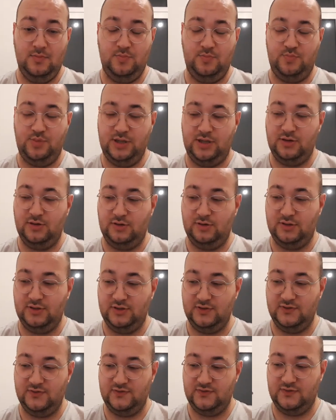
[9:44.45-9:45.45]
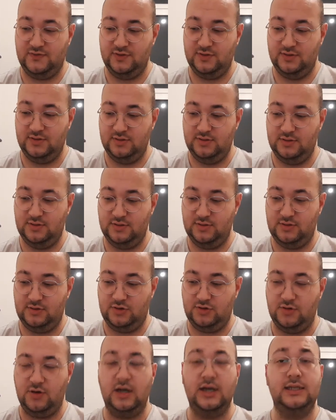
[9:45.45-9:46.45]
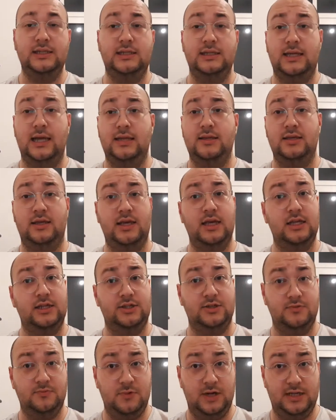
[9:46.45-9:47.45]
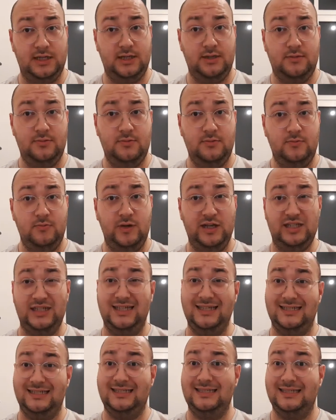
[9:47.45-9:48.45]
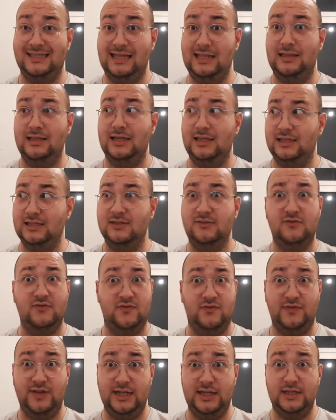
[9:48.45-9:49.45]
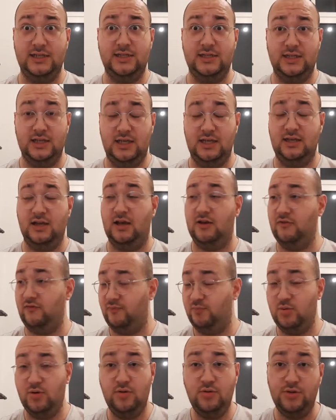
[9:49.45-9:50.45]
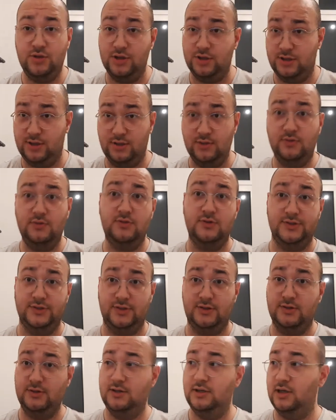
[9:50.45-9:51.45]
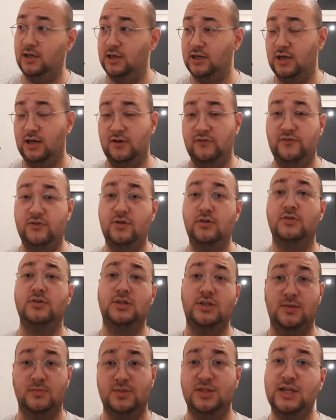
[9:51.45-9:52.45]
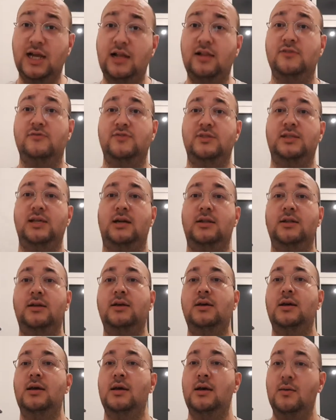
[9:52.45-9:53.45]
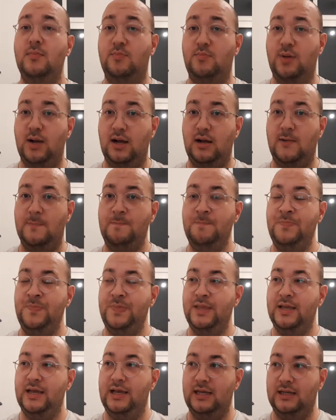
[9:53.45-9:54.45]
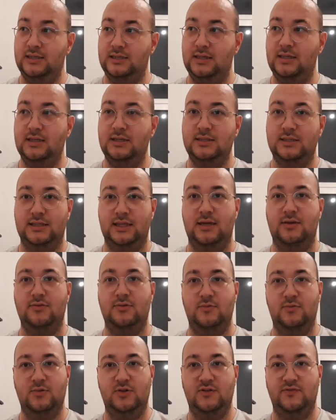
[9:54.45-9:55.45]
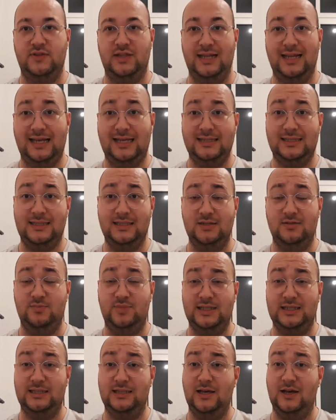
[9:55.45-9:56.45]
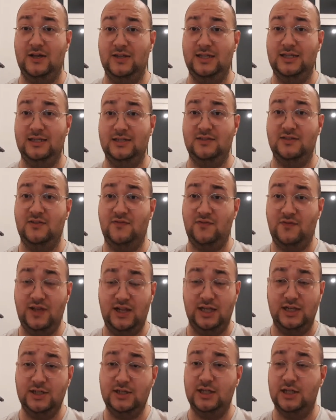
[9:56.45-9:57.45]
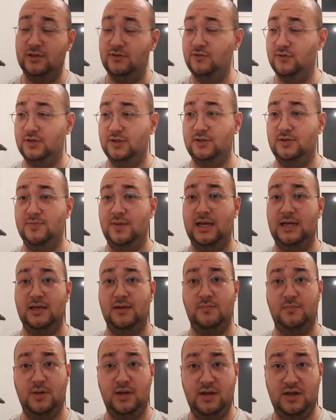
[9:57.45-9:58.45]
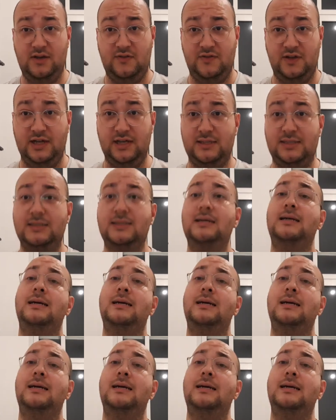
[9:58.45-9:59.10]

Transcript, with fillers: because of trying to get the kitchen ready, which it still isn't finished. I've put the doors on and I've got some shelves done, but it turns out that one of the last little bits that I needed to finish in order to make it perfect,